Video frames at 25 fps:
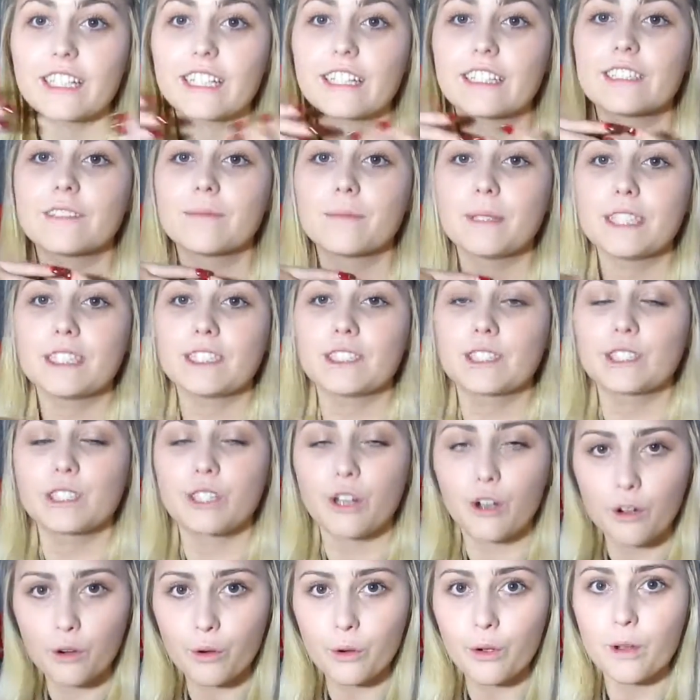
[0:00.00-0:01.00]
and it means
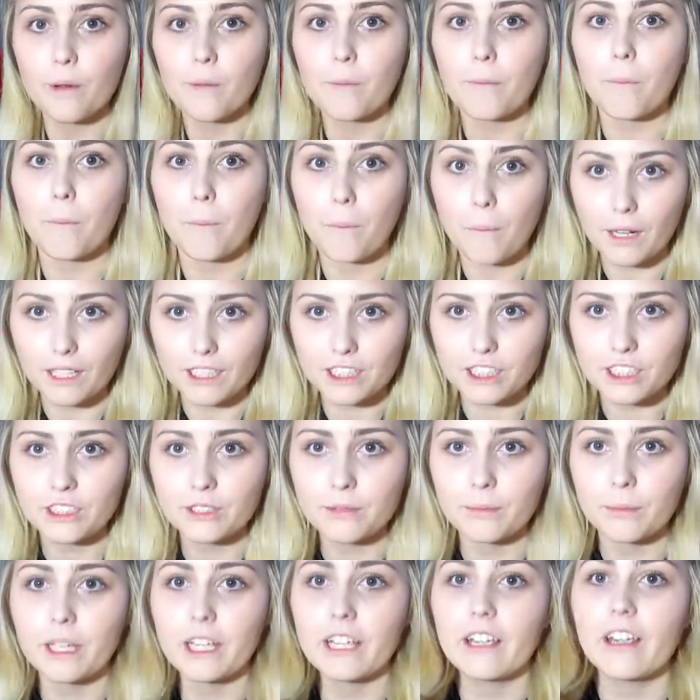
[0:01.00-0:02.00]
so much
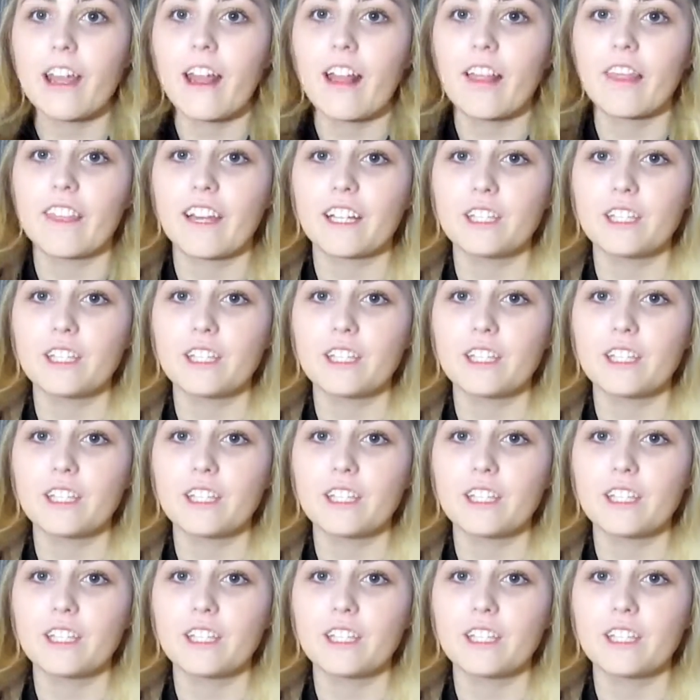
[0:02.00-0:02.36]
to me